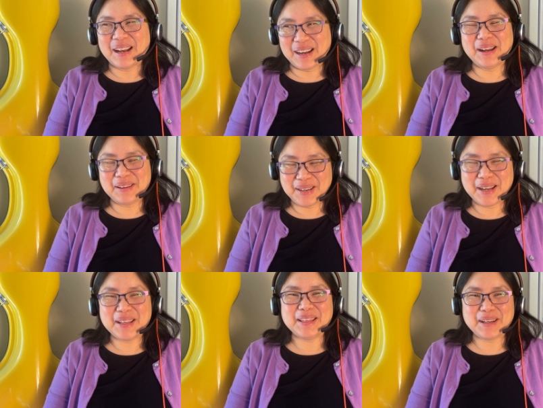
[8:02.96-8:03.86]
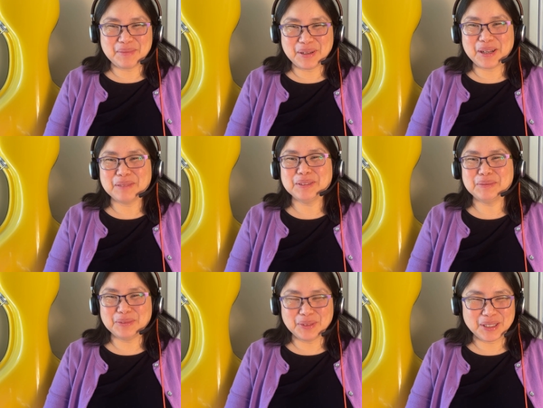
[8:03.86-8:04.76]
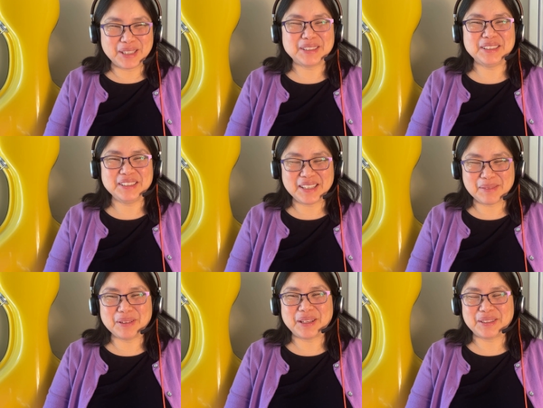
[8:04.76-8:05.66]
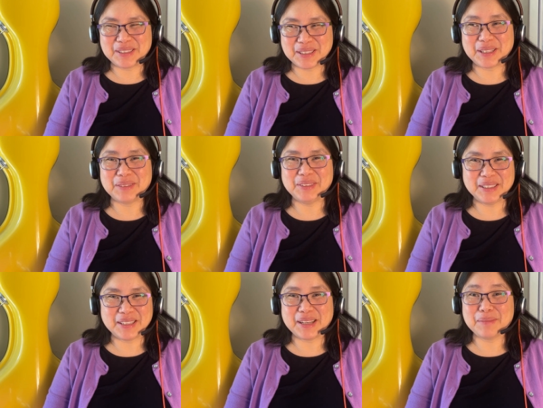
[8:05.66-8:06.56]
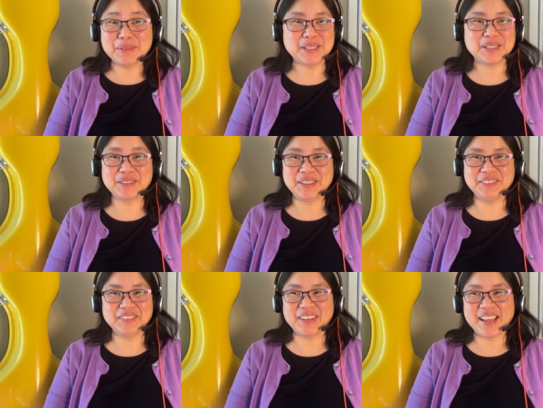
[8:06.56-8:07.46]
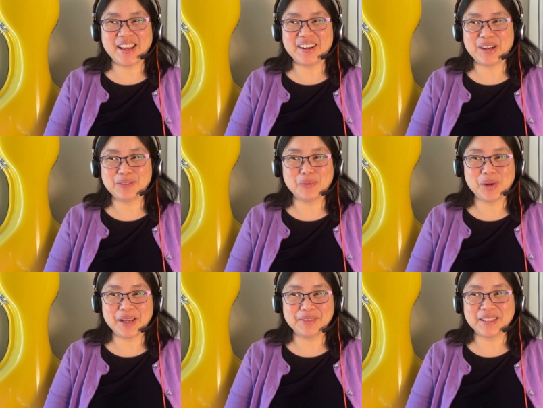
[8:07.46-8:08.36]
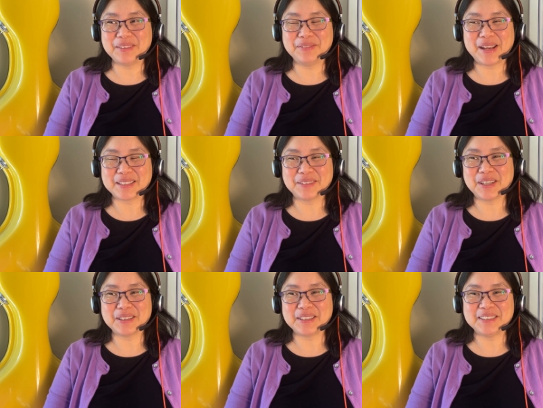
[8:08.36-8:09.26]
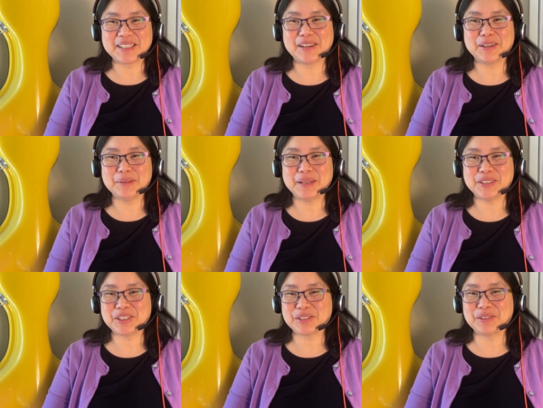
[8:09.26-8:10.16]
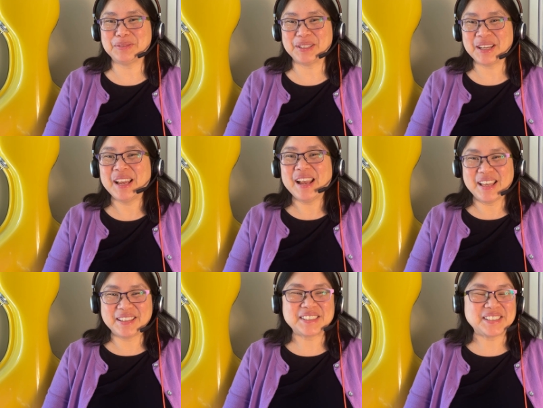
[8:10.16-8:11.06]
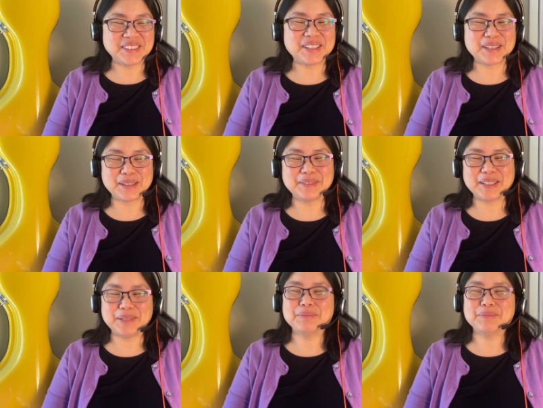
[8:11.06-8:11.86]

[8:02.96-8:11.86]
I've had that problem where I couldn't get players to come in and I'm screaming my head off, waving. In fact, I've got the entire bench screaming and they're still not coming in.